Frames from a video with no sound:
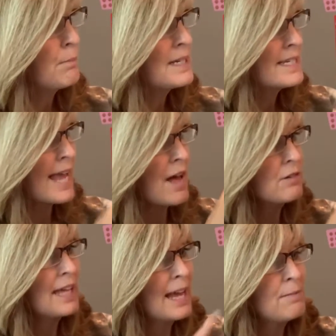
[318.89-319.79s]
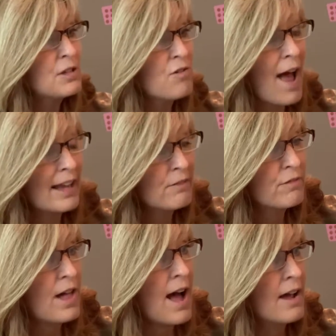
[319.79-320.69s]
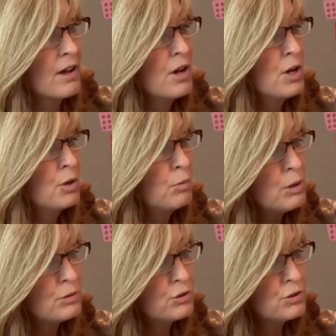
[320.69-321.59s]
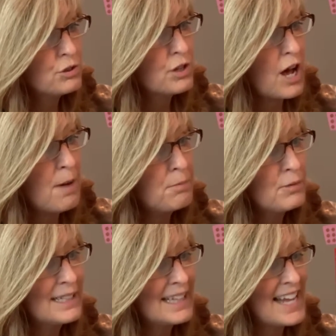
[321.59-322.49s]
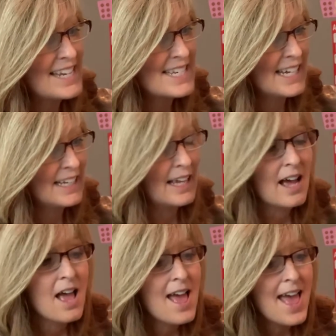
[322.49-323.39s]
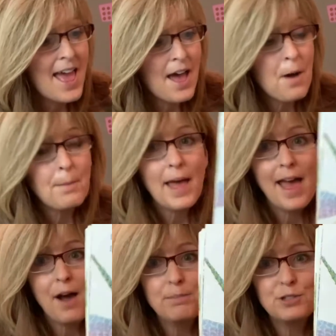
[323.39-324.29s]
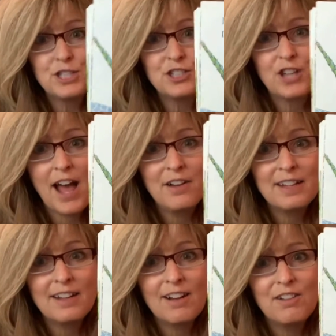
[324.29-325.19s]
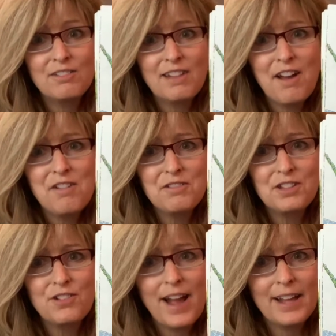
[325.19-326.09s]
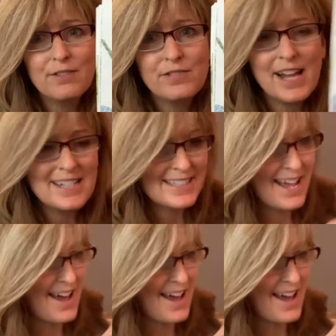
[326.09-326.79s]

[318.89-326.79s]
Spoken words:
but down came the dragonfly. Whoosh, up went Lady Tina. "Help, help," she shouted. "Oh no, the dragonfly's got